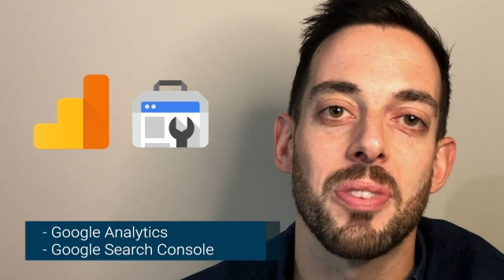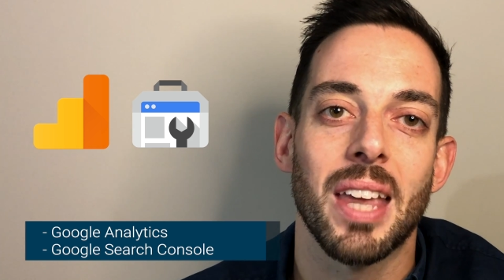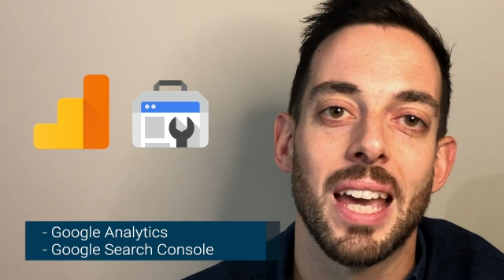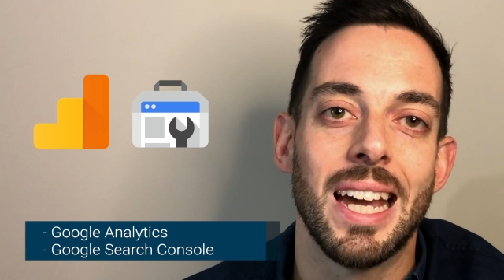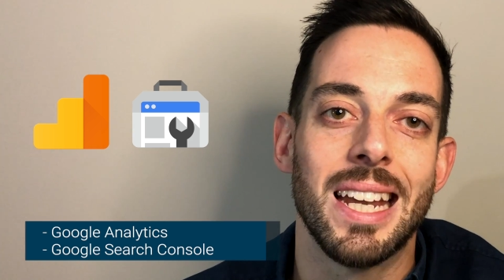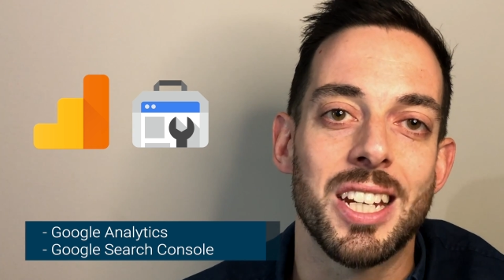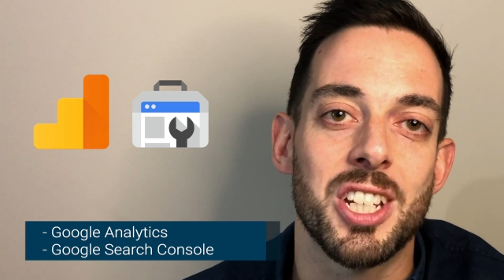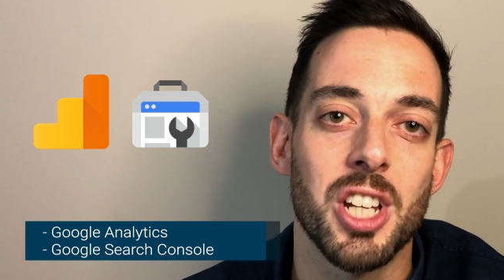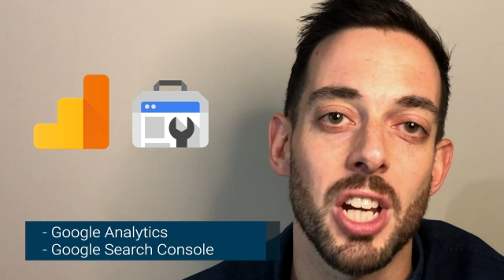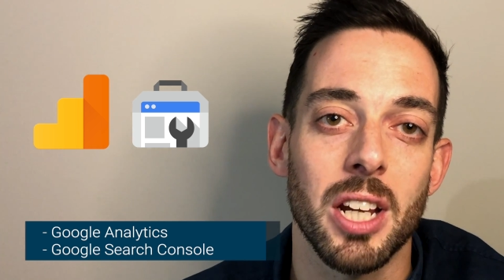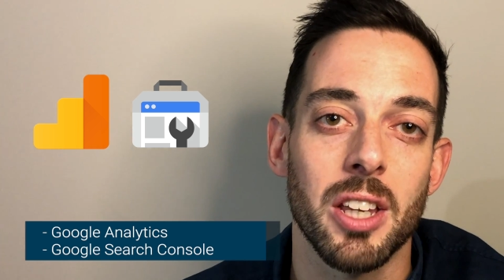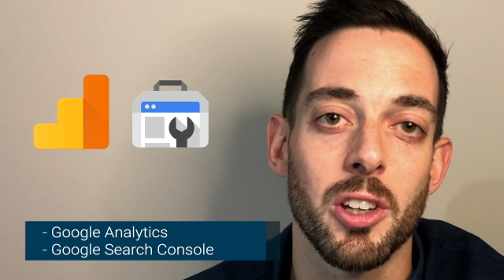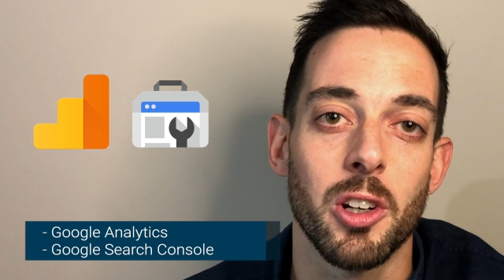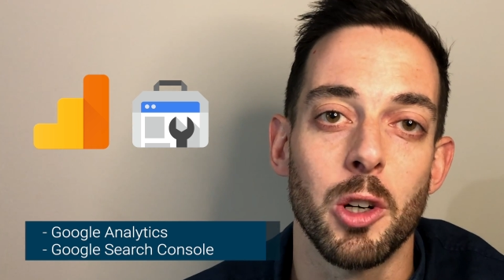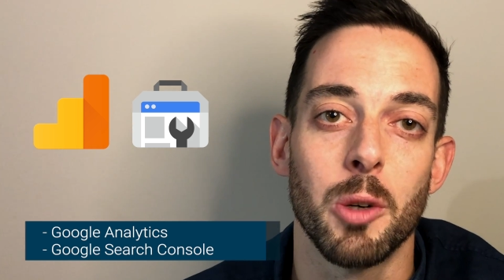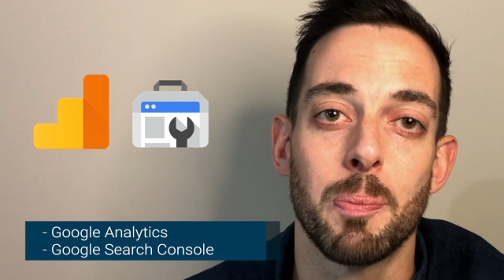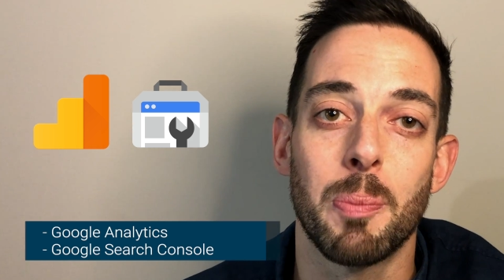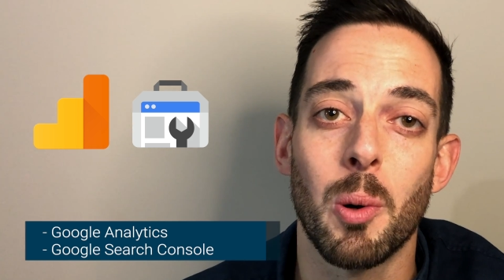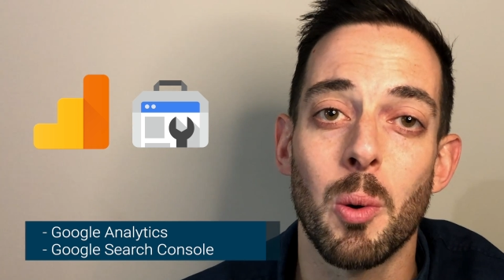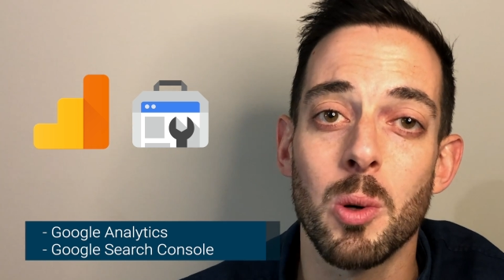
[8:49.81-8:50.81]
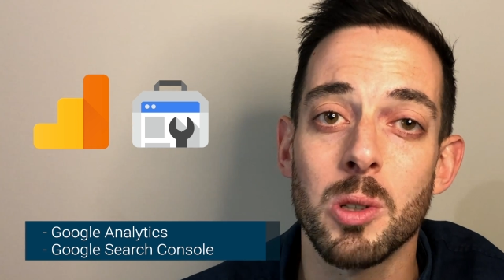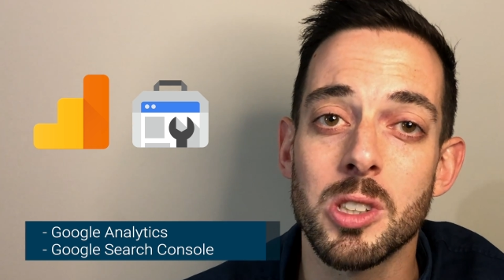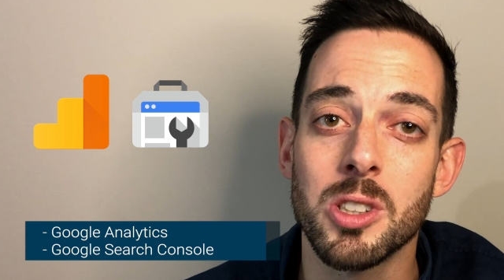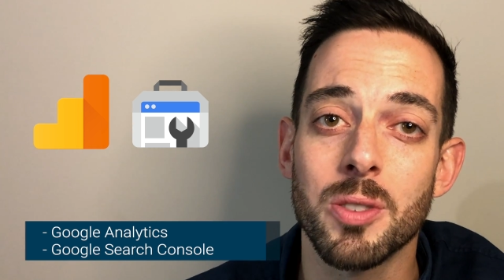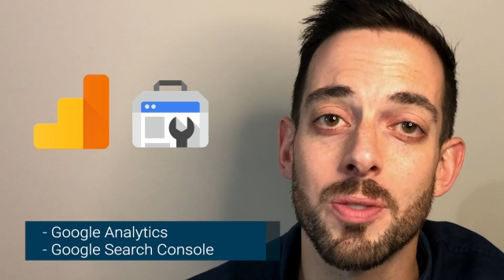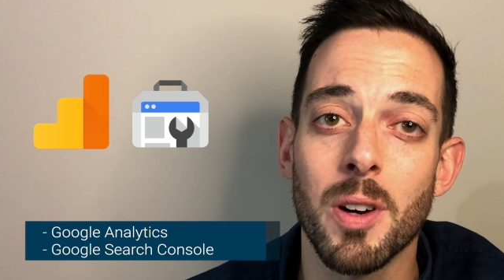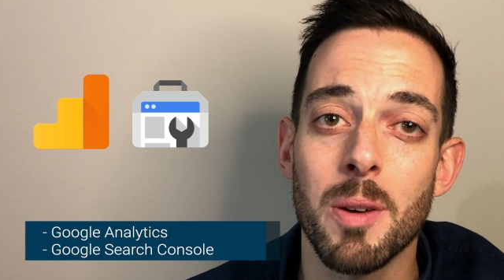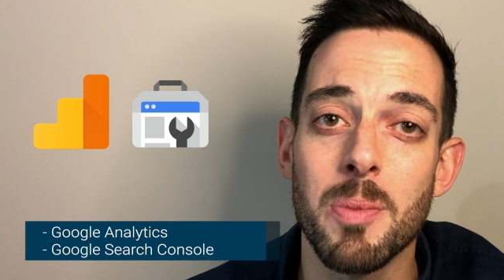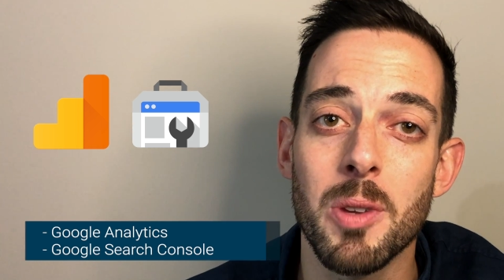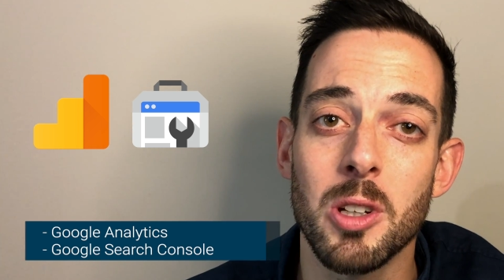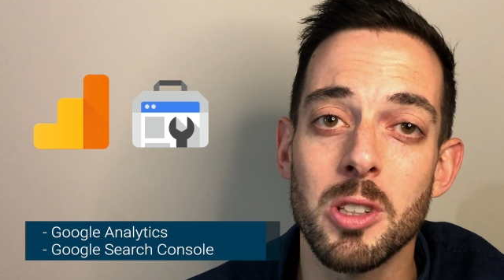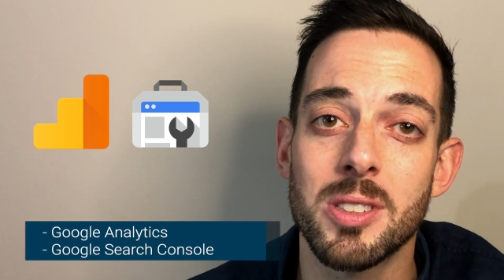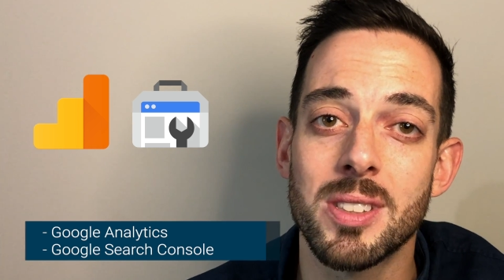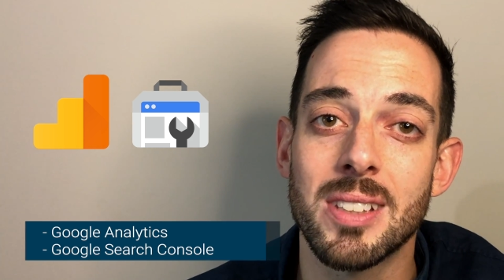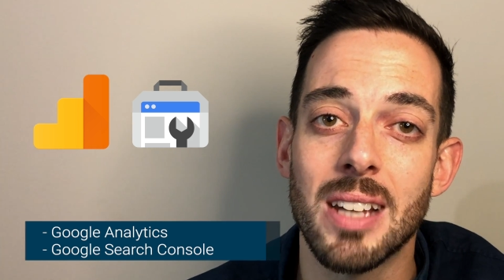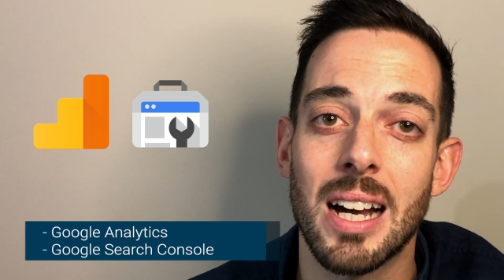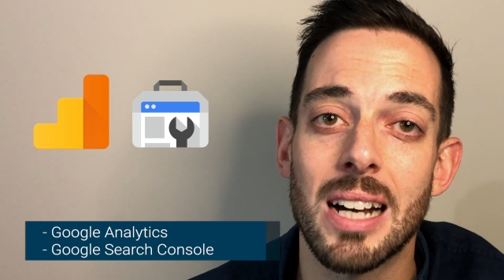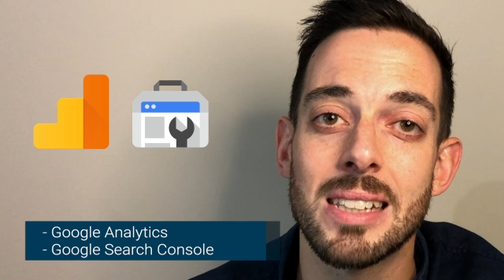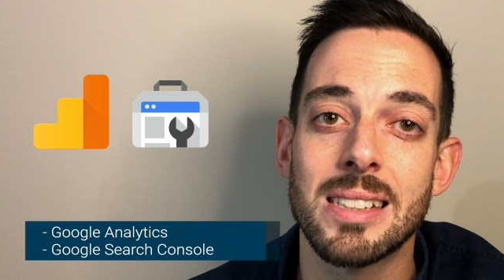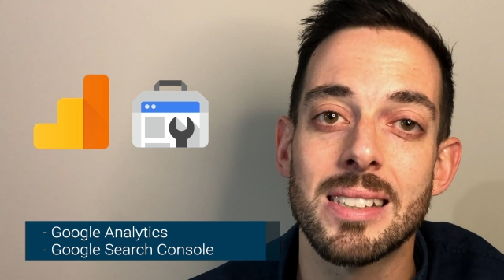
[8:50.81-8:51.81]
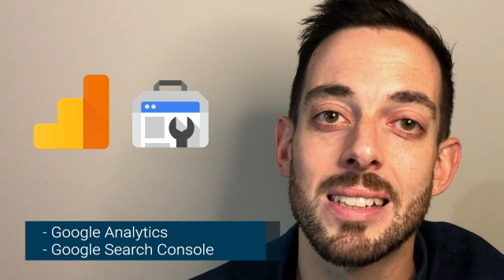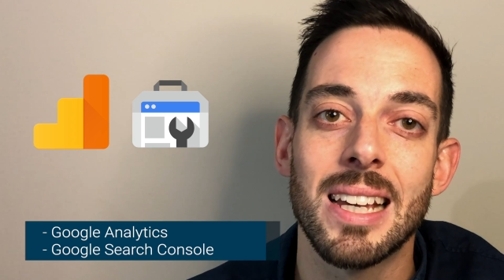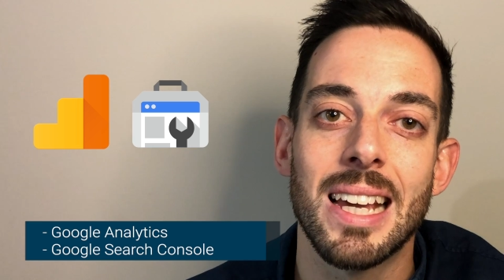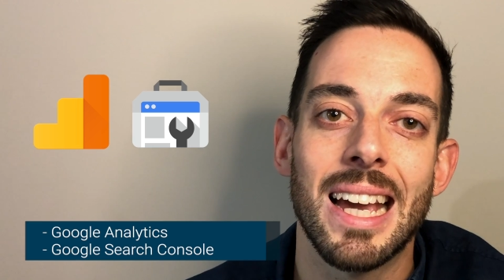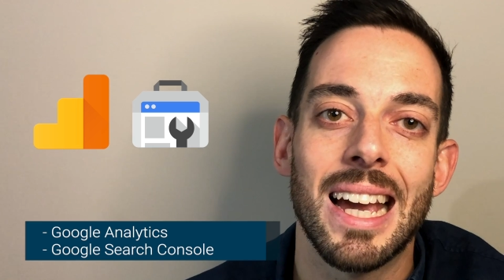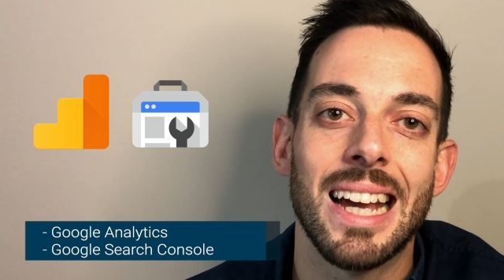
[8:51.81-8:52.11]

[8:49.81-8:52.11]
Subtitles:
and check the reports from those sites